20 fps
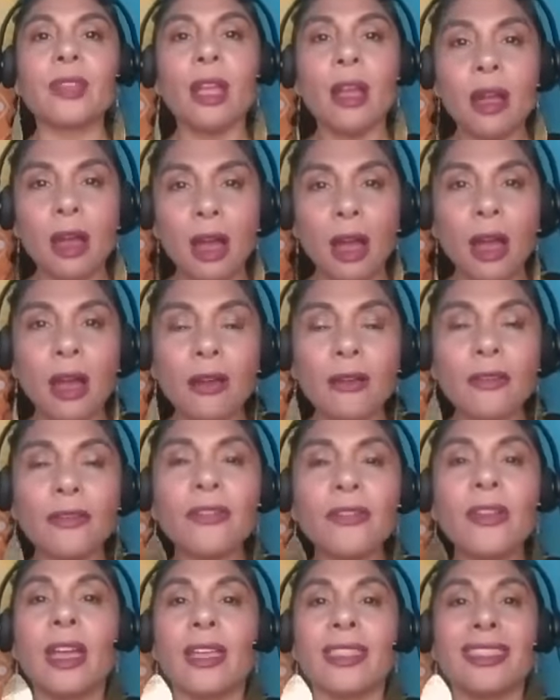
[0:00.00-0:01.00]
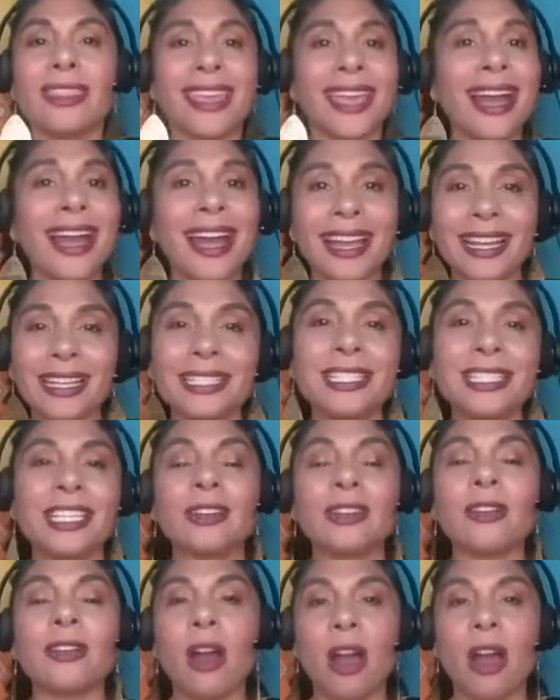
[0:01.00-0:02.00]
of the
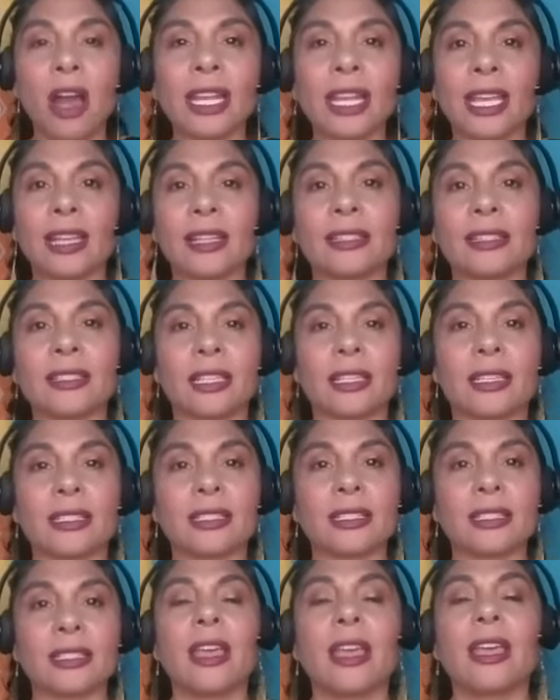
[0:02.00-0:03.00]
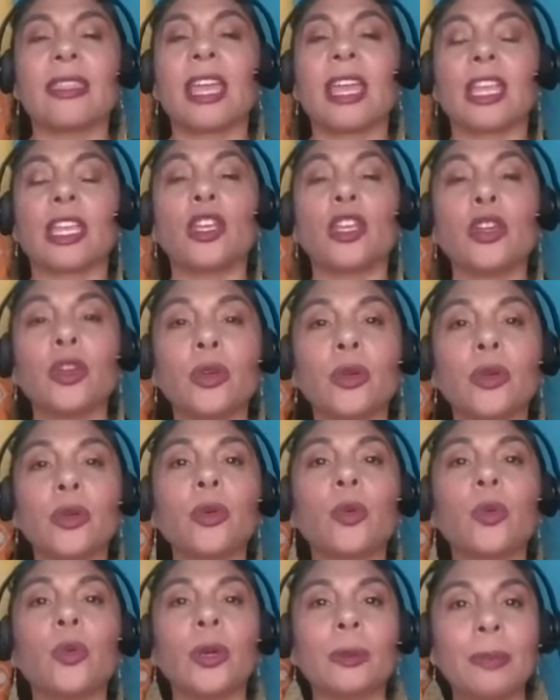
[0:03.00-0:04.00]
ideal audiences that you
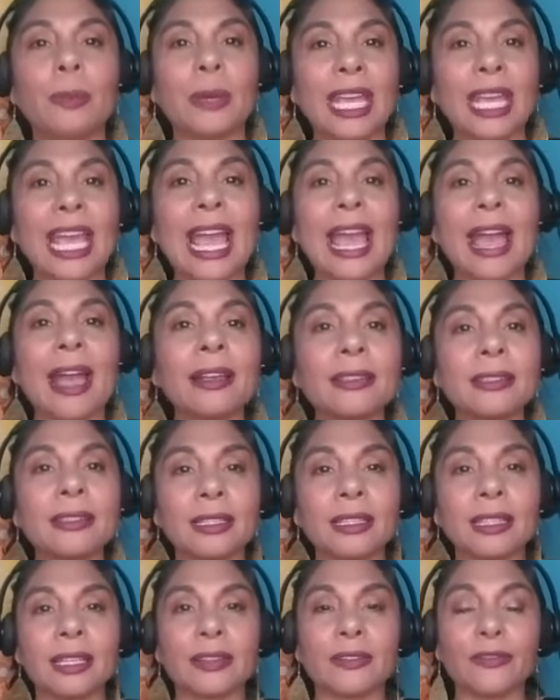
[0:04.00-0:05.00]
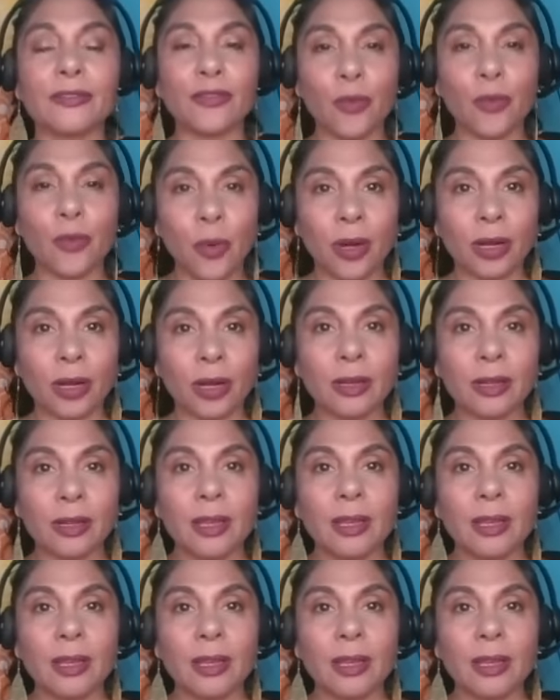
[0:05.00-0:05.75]
would be excellent for.